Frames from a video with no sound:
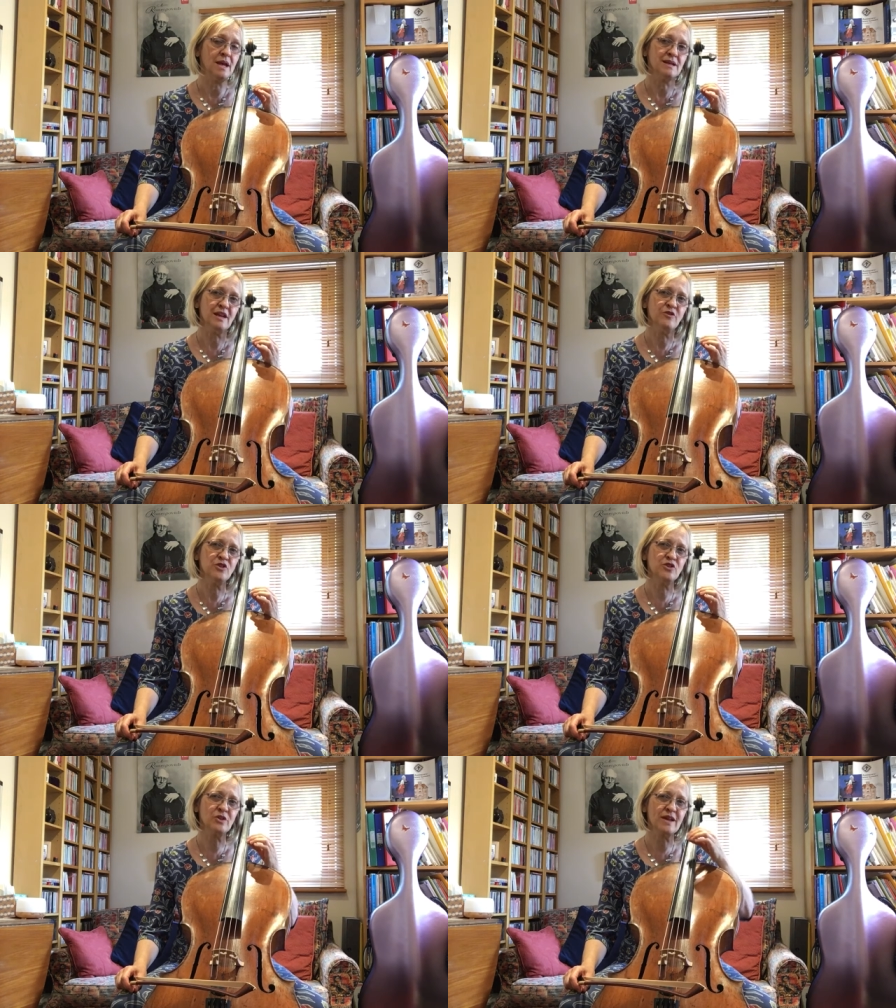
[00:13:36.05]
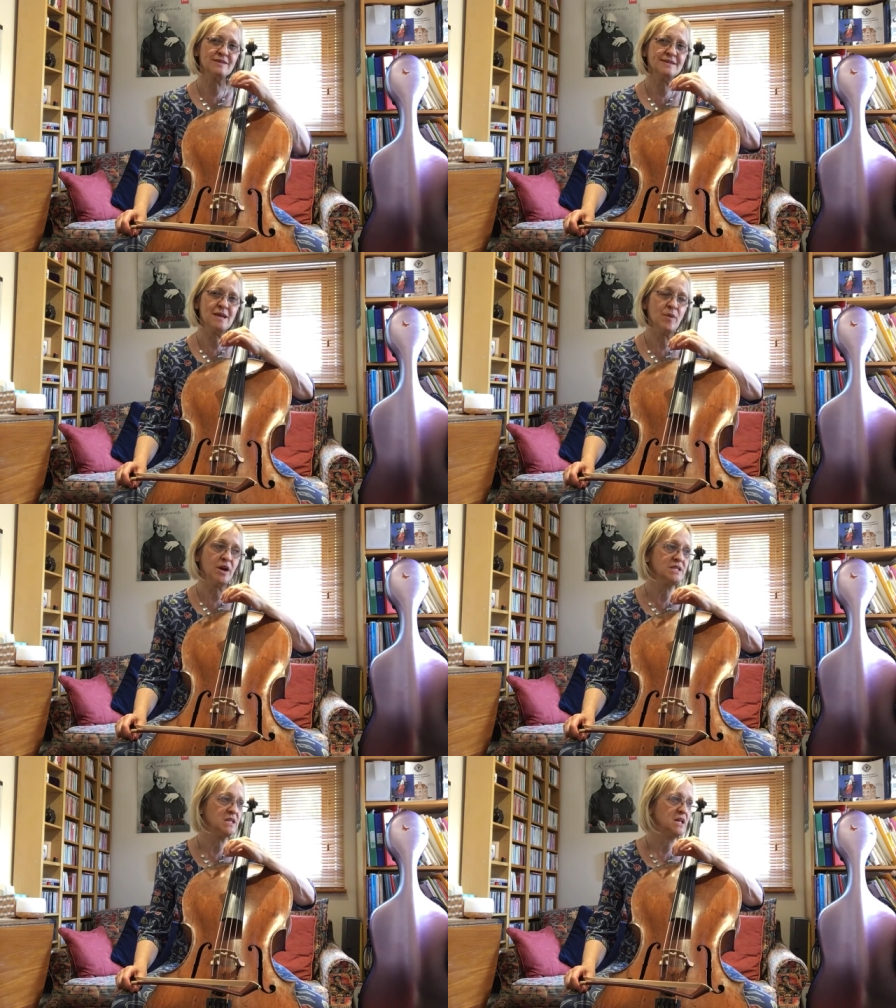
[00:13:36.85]
Now if you took that same
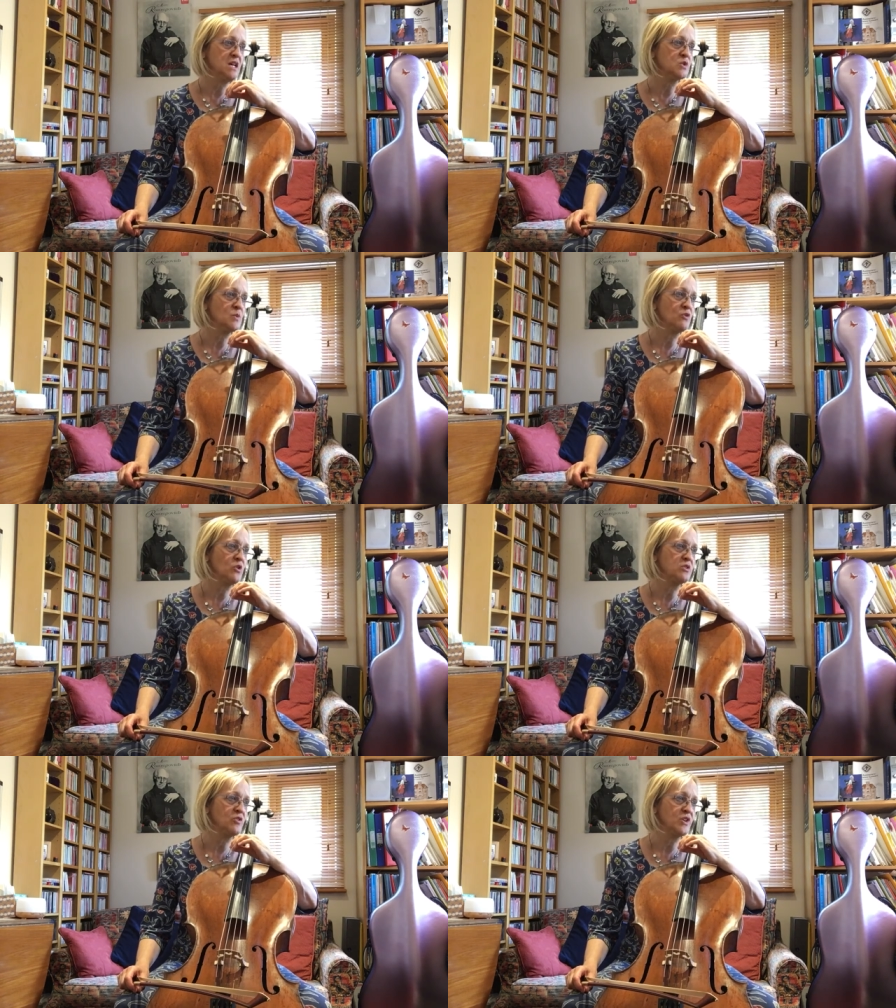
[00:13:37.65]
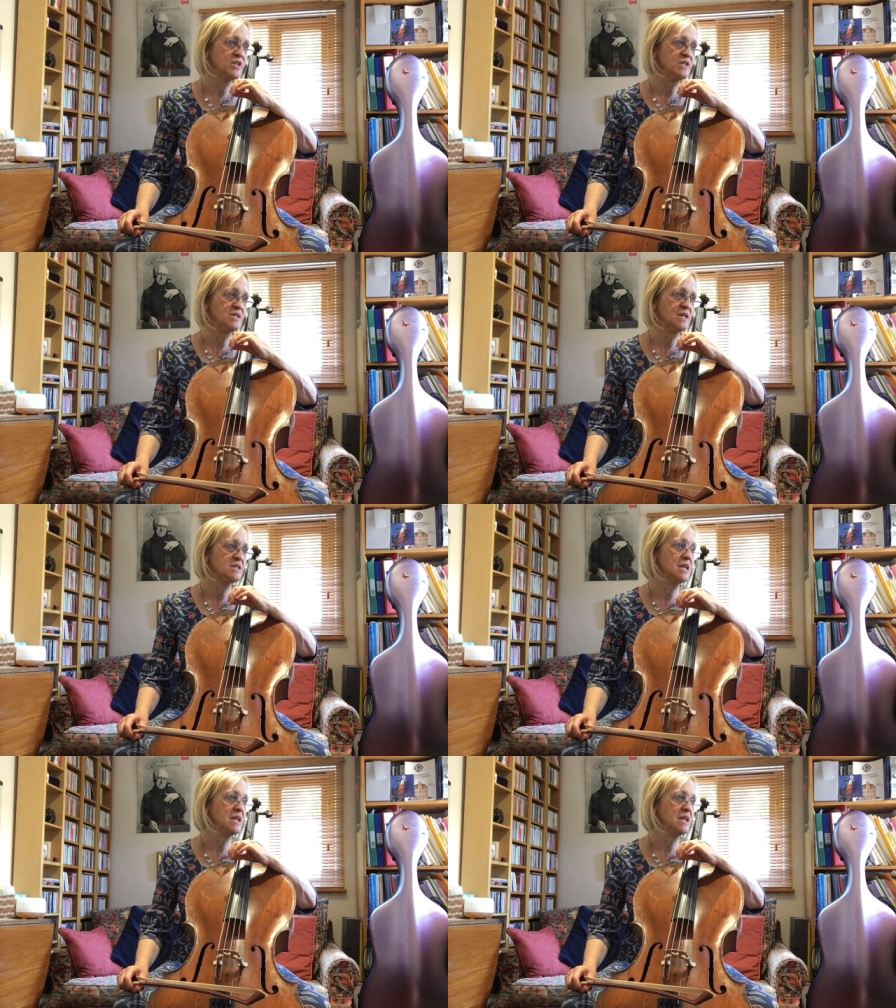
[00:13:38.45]
idea as we've got at 36